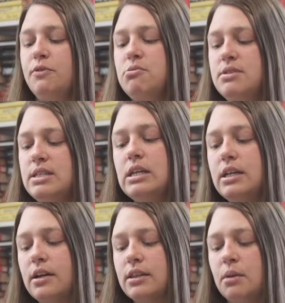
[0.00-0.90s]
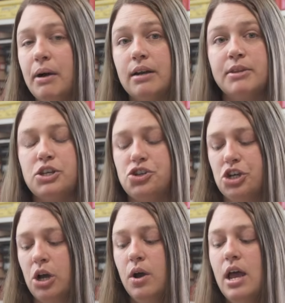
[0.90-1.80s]
you see here at the bottom of the
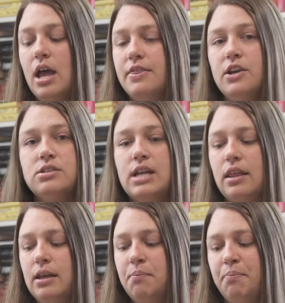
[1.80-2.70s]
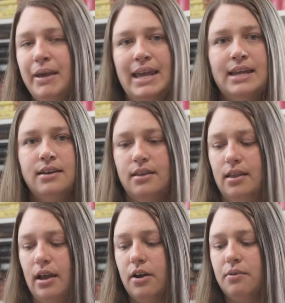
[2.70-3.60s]
show, there's nothing pinned
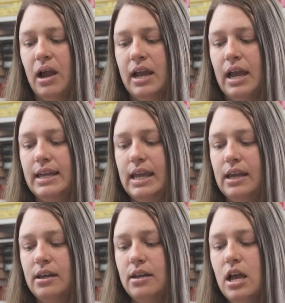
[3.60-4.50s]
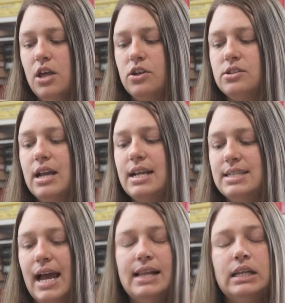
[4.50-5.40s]
there, right? There's not
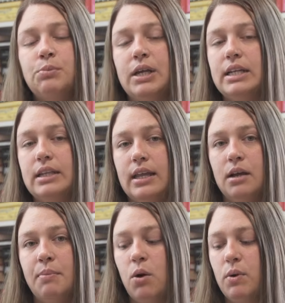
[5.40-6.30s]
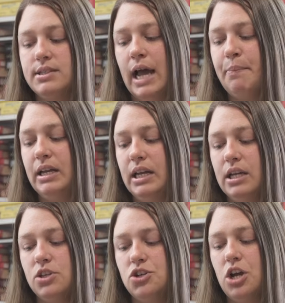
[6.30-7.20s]
telling me anything about what's happening
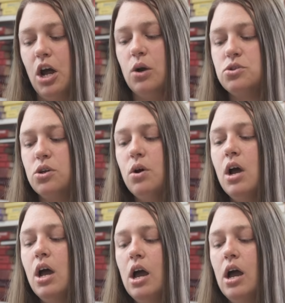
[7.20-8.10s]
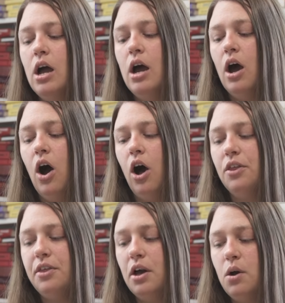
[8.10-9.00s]
in the show. So
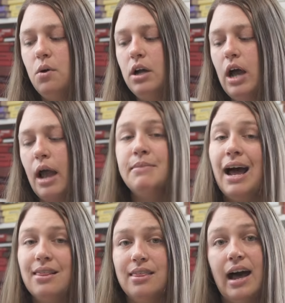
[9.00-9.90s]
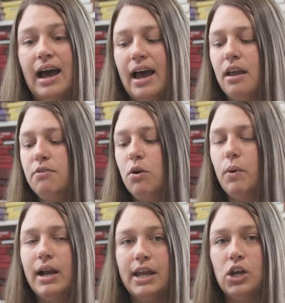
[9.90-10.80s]
although I'm not live,
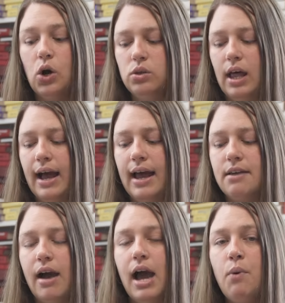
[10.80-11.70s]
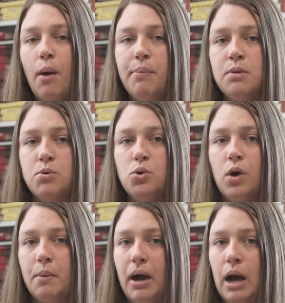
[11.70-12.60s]
when I go live, I want people who
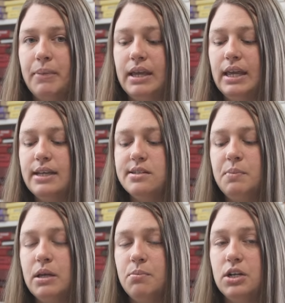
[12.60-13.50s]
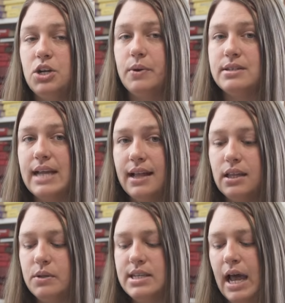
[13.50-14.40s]
are popping in to be able to know exactly
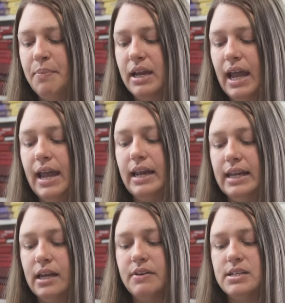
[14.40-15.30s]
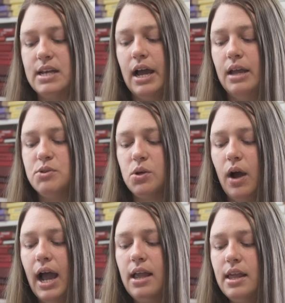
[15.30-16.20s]
what's happening at any given time. So
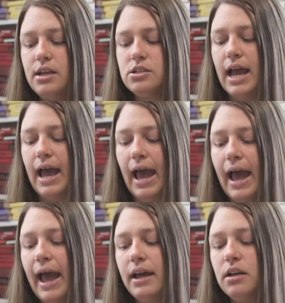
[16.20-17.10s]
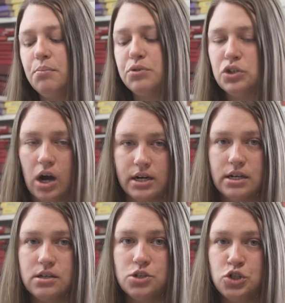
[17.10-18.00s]
I like to add
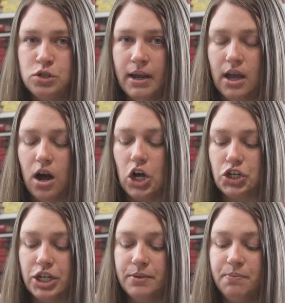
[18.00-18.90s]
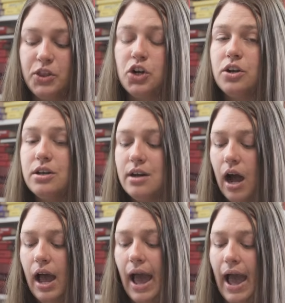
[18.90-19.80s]
products to my auction that are
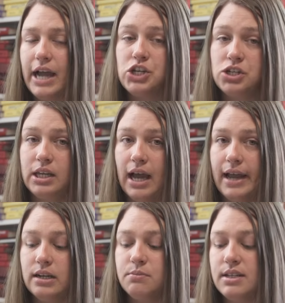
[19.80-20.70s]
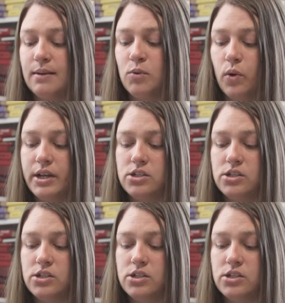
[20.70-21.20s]
not actually items that I'm going